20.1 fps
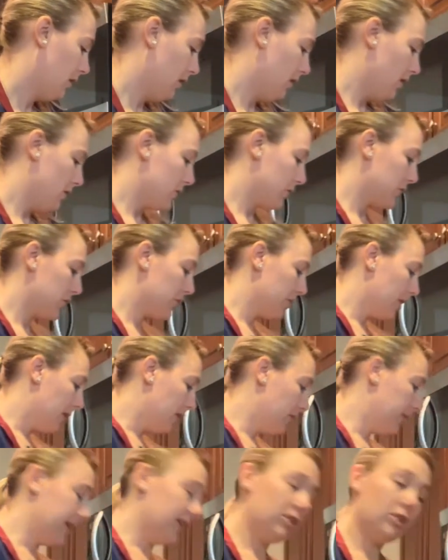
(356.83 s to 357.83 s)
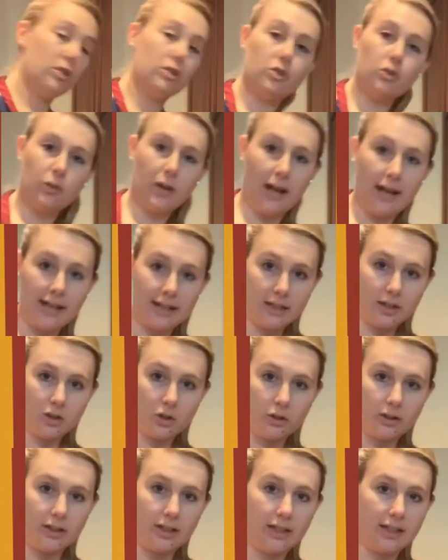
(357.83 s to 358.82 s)
so in your dry
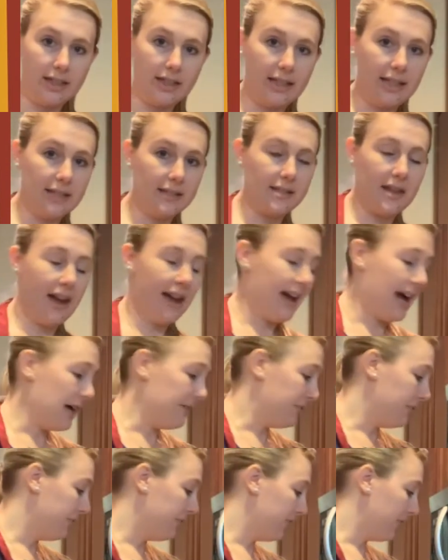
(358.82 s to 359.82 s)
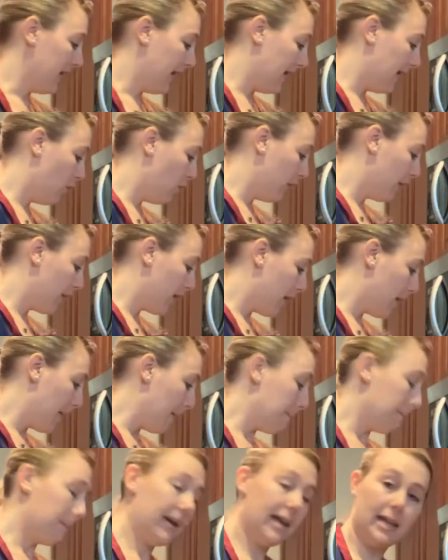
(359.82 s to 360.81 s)
ingredients, I have
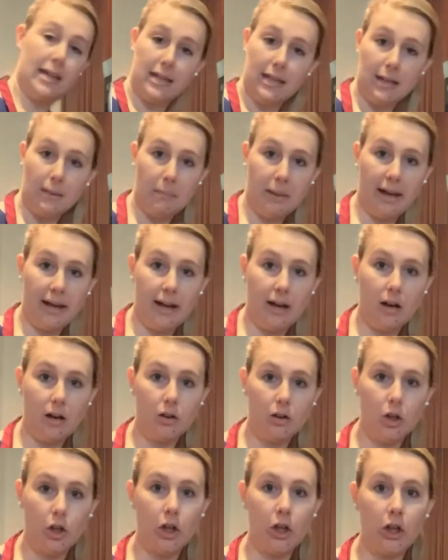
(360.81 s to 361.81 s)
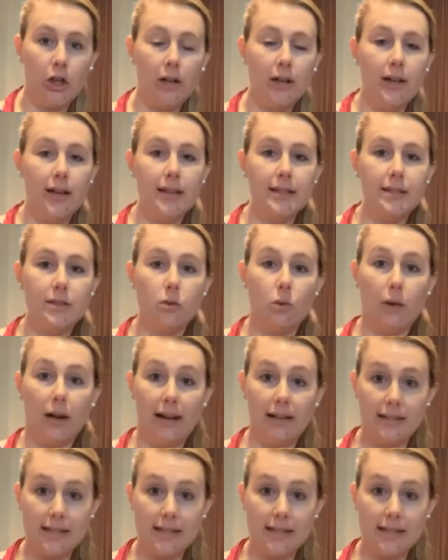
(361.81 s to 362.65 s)
flour, baking powder, ground